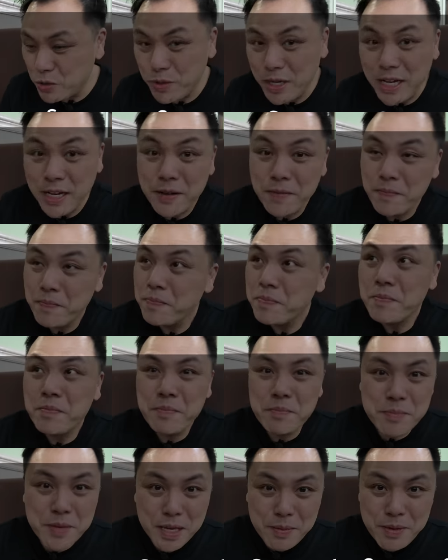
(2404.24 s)
sweet,
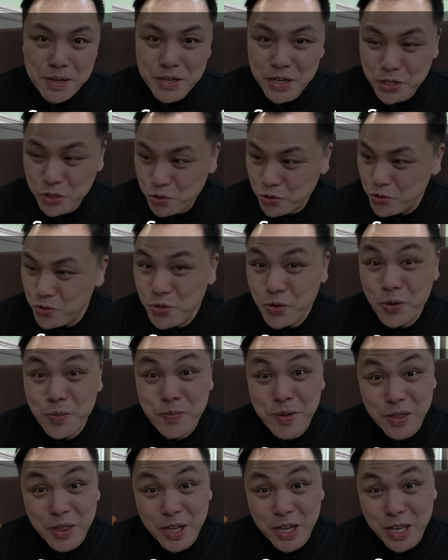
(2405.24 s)
maybe not true,
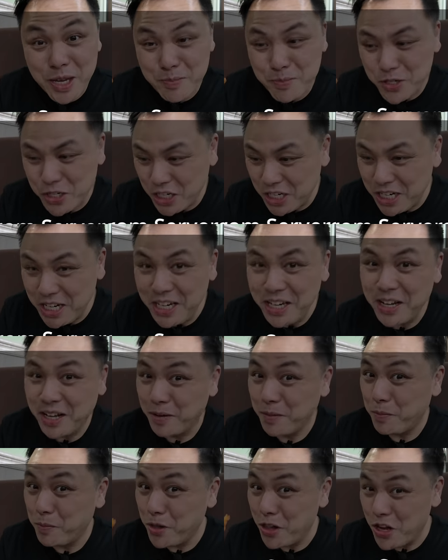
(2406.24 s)
but the kimchi,
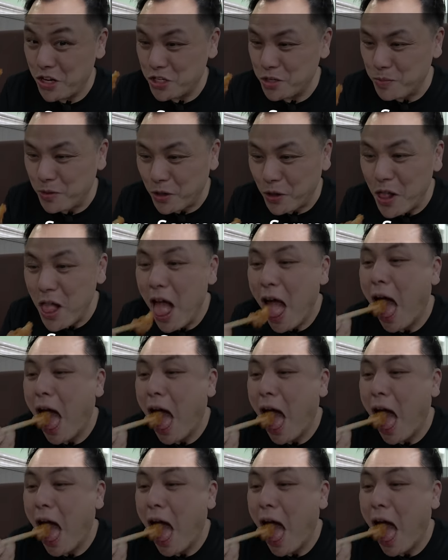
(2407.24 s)
plausible.